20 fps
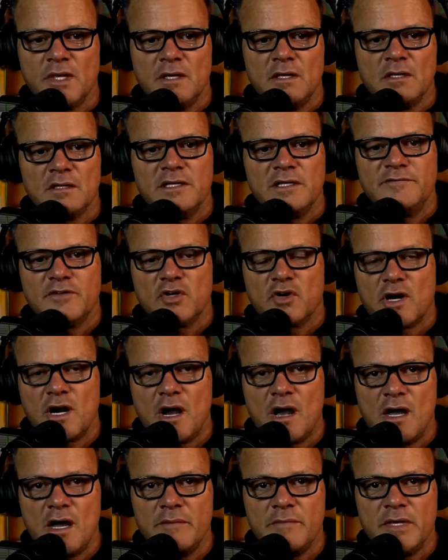Leave your
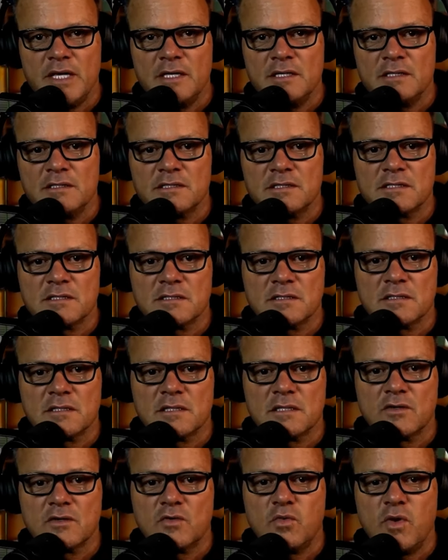comments,
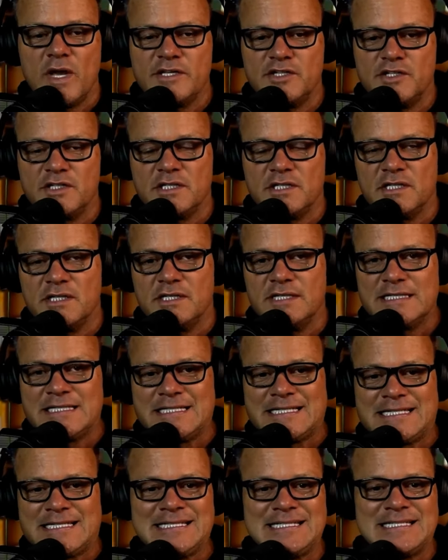questions,
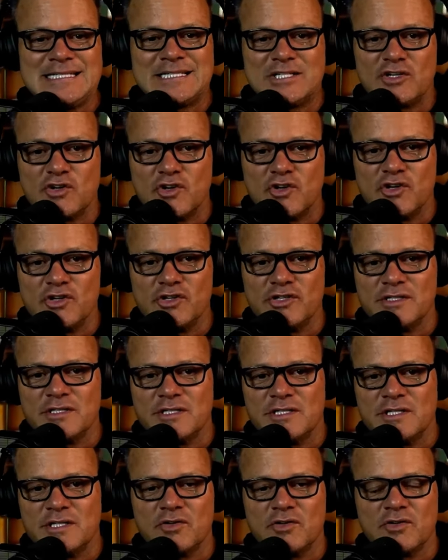
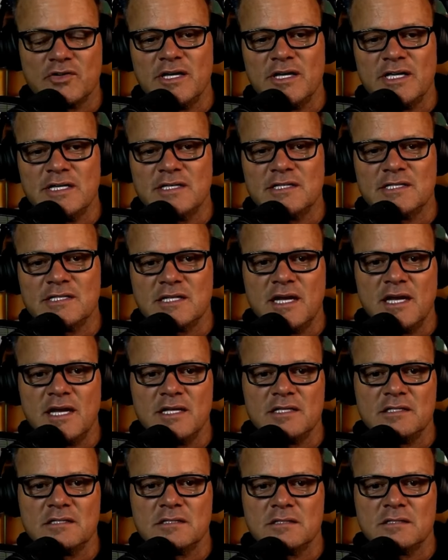concerns, your
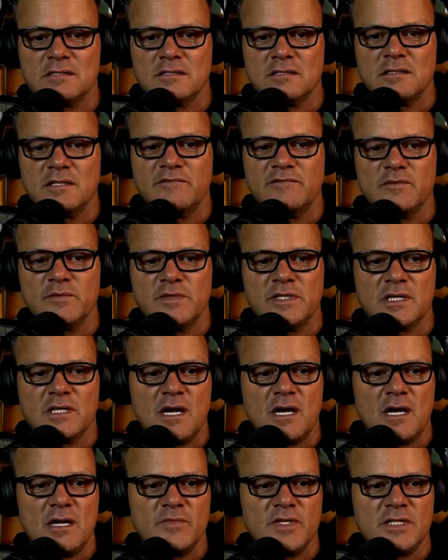insights, leave them in the
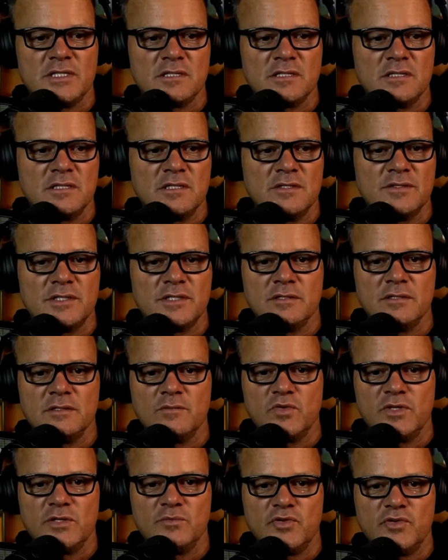comments on YouTube.
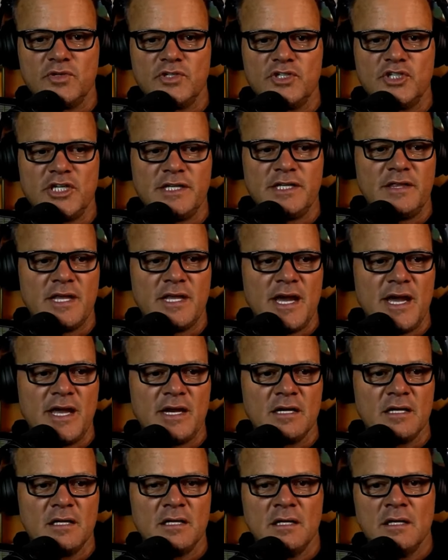We appreciate that.
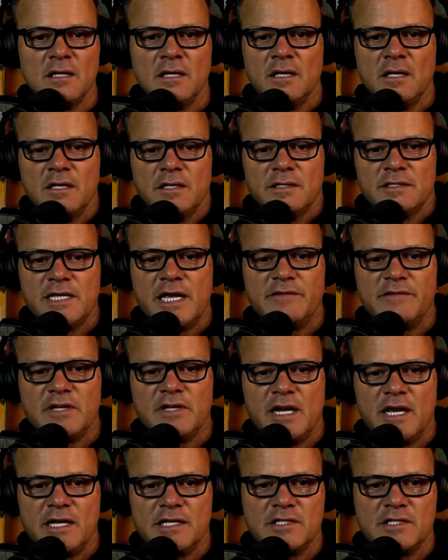David, how you